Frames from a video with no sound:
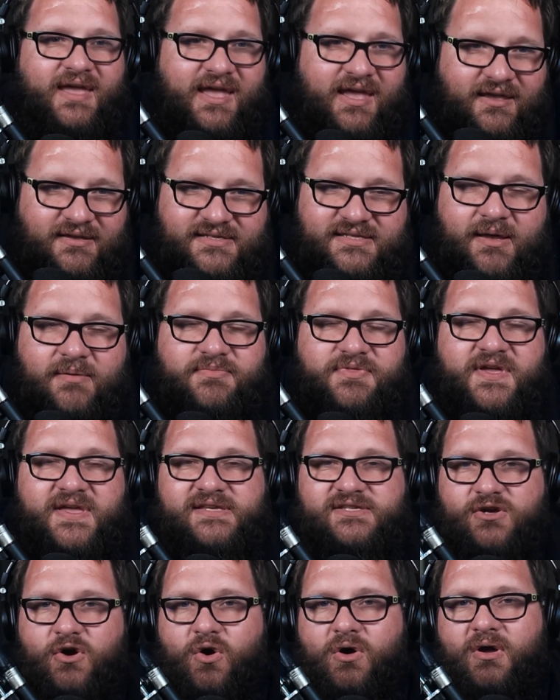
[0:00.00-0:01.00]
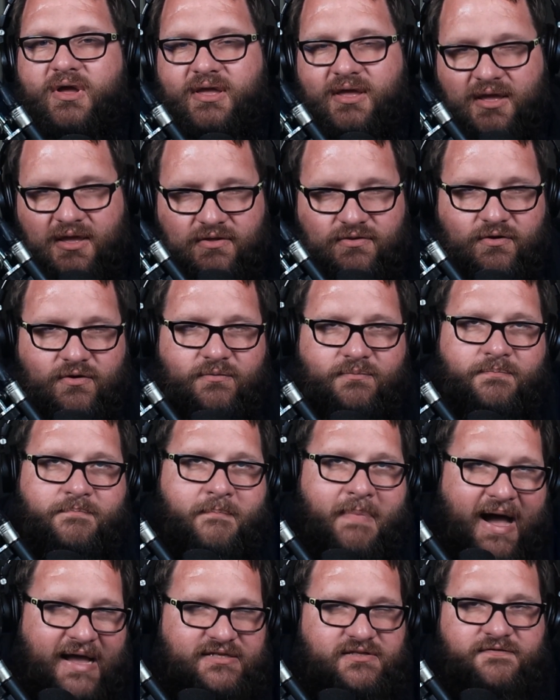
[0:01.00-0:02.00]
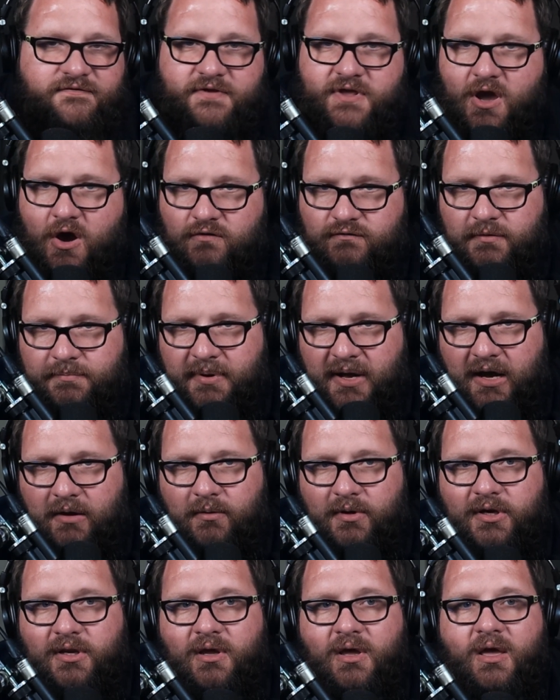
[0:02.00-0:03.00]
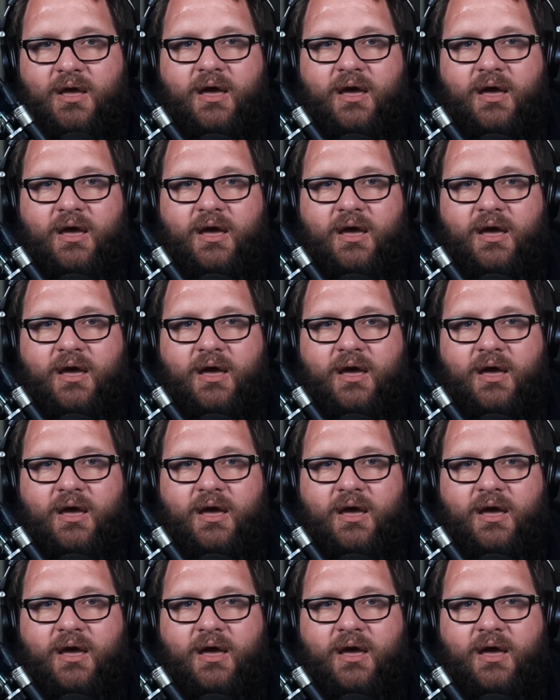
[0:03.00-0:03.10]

something is either massively overpowered,